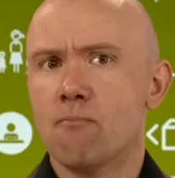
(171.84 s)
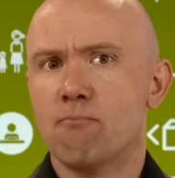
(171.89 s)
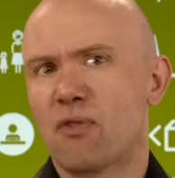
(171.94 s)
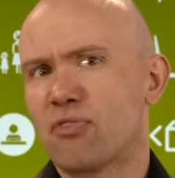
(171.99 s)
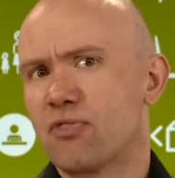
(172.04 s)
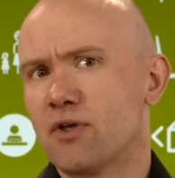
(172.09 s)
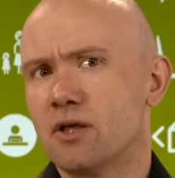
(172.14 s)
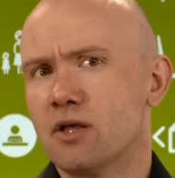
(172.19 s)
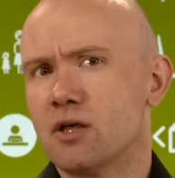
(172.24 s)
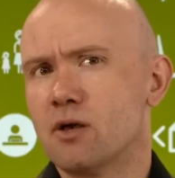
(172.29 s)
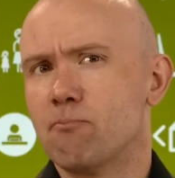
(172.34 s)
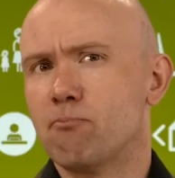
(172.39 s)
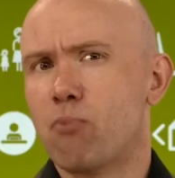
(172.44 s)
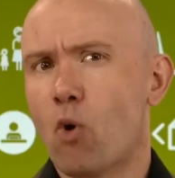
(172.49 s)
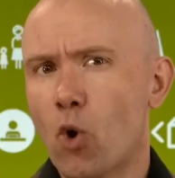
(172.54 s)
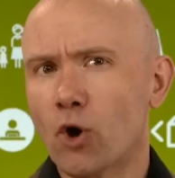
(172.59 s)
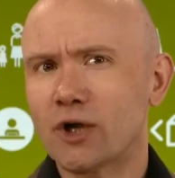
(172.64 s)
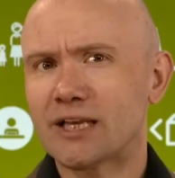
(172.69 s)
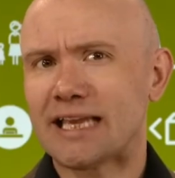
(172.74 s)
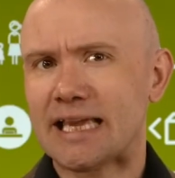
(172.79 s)
But the
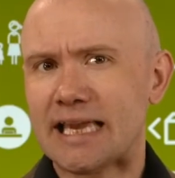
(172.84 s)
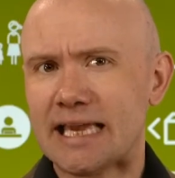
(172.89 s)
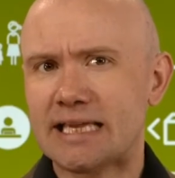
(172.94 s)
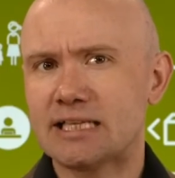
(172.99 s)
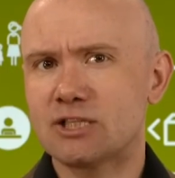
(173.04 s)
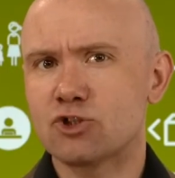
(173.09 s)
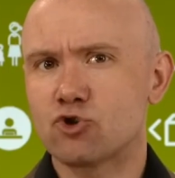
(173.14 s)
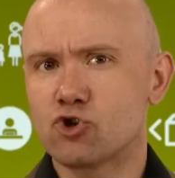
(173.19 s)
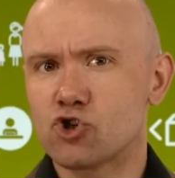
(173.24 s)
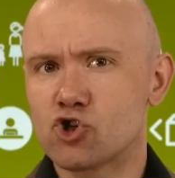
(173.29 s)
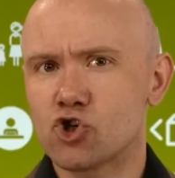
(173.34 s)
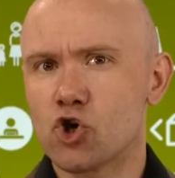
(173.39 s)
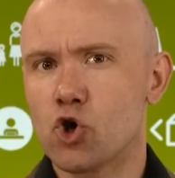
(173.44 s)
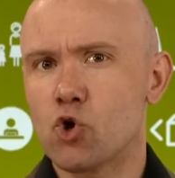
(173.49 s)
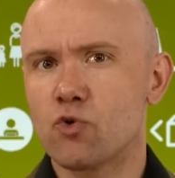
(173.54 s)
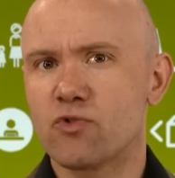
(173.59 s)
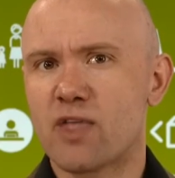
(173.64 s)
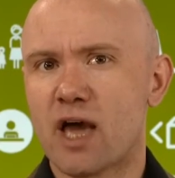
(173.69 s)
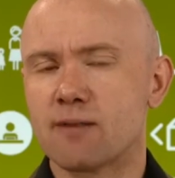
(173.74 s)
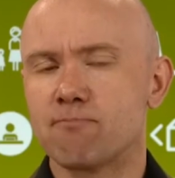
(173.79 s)
point is to
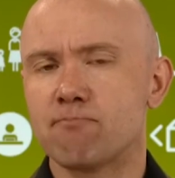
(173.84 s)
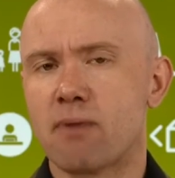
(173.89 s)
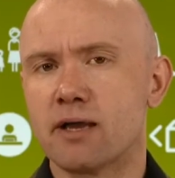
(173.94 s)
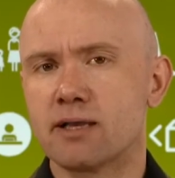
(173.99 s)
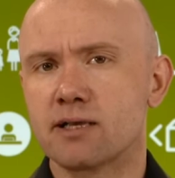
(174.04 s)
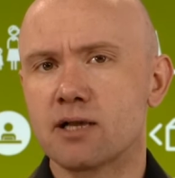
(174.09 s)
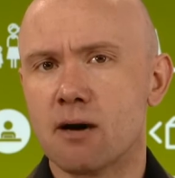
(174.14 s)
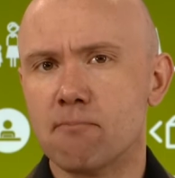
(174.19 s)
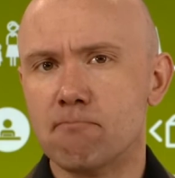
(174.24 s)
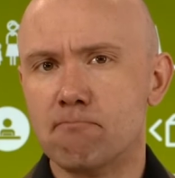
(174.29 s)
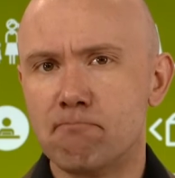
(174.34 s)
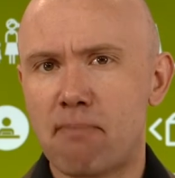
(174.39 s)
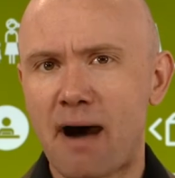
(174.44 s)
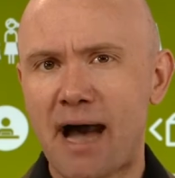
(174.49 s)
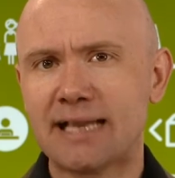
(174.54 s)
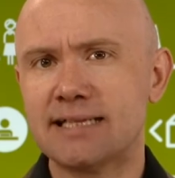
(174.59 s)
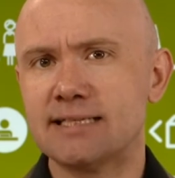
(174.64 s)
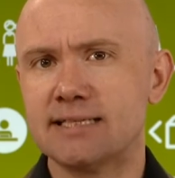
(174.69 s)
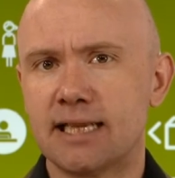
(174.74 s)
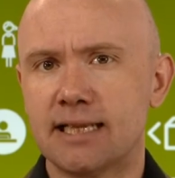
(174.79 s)
show that by
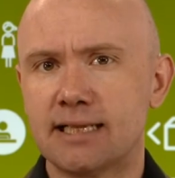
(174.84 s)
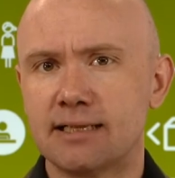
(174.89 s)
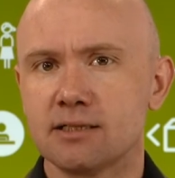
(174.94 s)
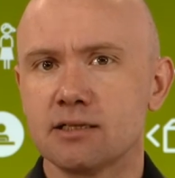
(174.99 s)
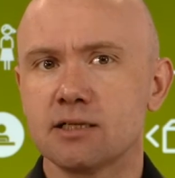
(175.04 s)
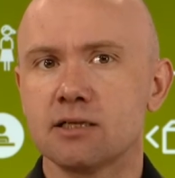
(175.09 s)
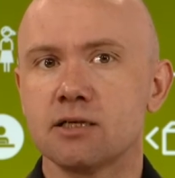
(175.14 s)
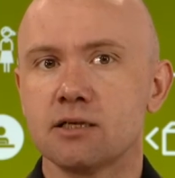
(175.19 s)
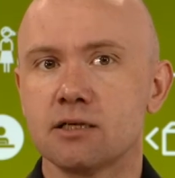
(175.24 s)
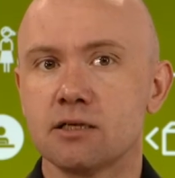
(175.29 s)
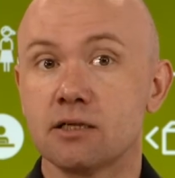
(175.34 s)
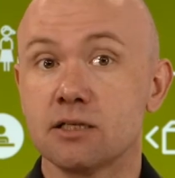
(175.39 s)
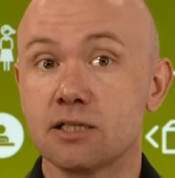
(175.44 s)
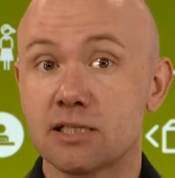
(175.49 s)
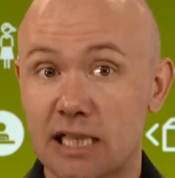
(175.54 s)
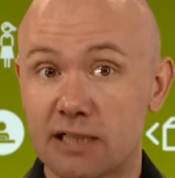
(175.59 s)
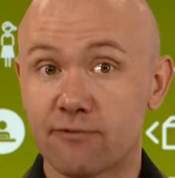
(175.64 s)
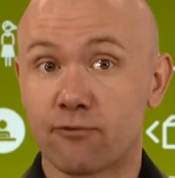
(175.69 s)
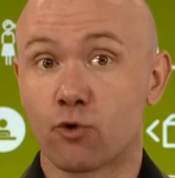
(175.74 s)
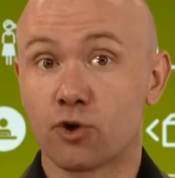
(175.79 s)
combining
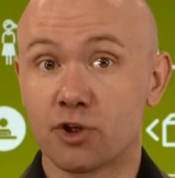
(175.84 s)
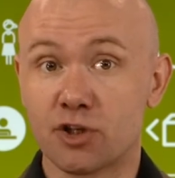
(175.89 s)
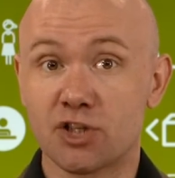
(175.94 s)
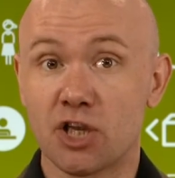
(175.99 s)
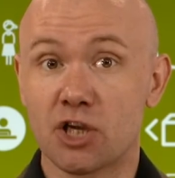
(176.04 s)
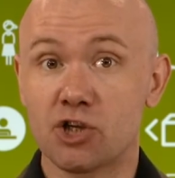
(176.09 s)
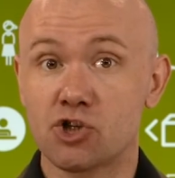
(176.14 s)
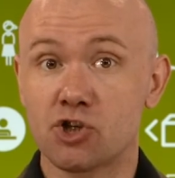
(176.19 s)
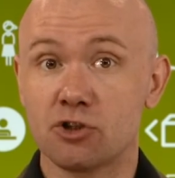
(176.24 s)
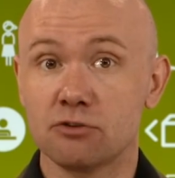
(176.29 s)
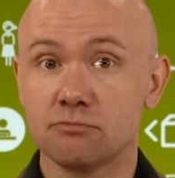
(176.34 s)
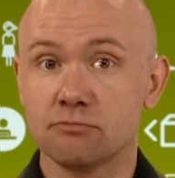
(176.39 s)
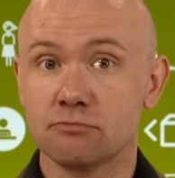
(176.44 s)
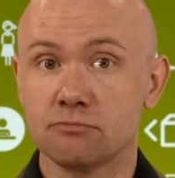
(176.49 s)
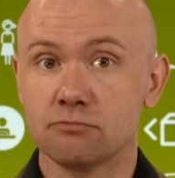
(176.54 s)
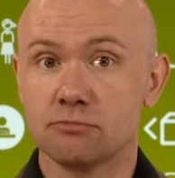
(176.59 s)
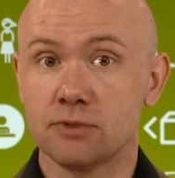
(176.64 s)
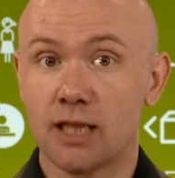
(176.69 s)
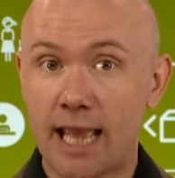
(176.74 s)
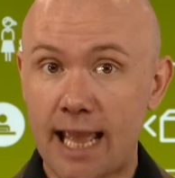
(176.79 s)
self-organization,
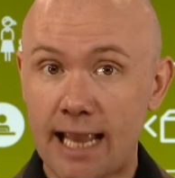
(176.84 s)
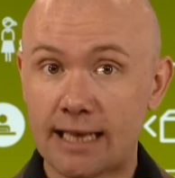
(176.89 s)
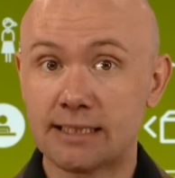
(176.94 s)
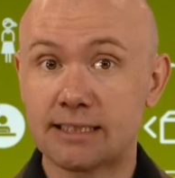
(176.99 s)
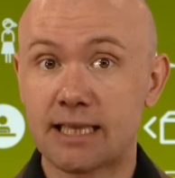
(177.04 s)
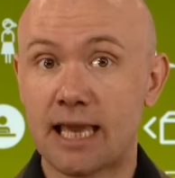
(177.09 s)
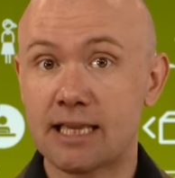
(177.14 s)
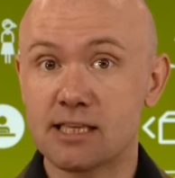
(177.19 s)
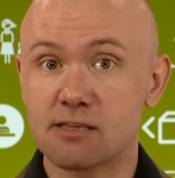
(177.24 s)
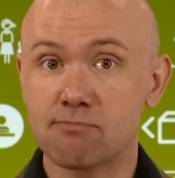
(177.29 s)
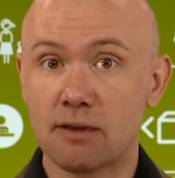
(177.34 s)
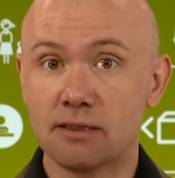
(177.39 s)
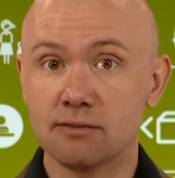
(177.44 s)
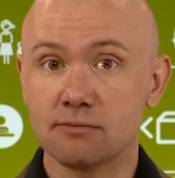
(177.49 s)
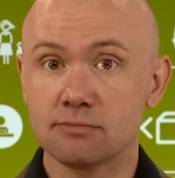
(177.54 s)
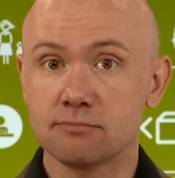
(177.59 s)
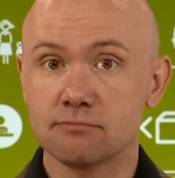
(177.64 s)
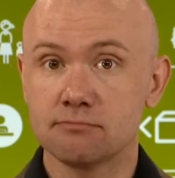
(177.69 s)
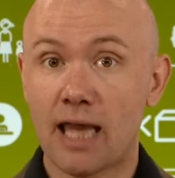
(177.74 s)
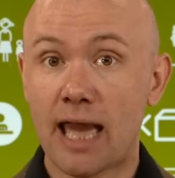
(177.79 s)

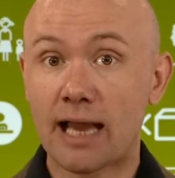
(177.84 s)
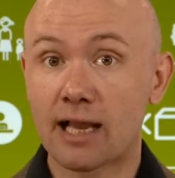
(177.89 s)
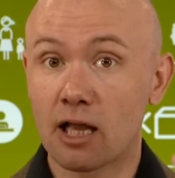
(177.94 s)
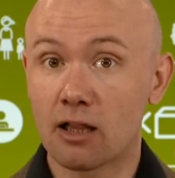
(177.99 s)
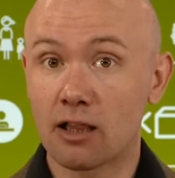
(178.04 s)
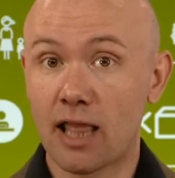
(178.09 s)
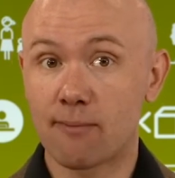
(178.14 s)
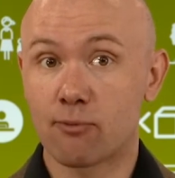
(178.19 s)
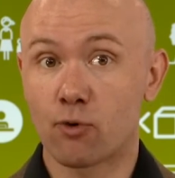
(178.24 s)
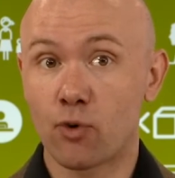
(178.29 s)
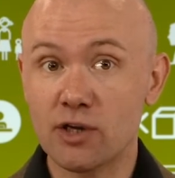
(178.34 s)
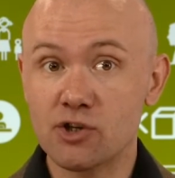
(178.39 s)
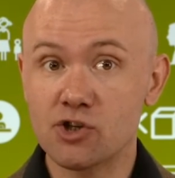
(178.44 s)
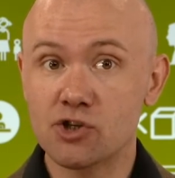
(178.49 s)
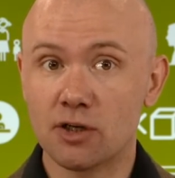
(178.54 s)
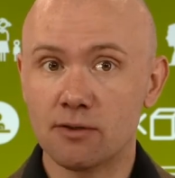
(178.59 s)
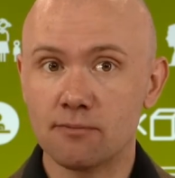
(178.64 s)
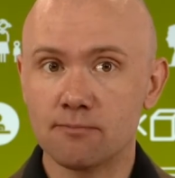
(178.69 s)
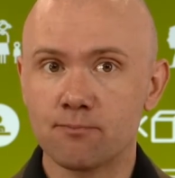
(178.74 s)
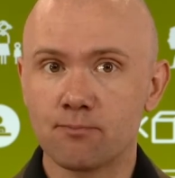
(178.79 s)
engagement, and
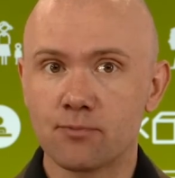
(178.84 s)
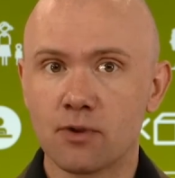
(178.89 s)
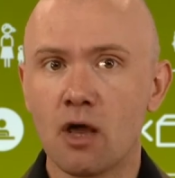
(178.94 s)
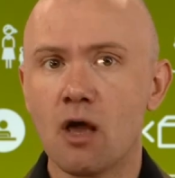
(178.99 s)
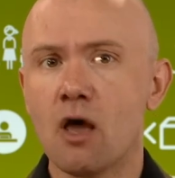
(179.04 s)
collaboration,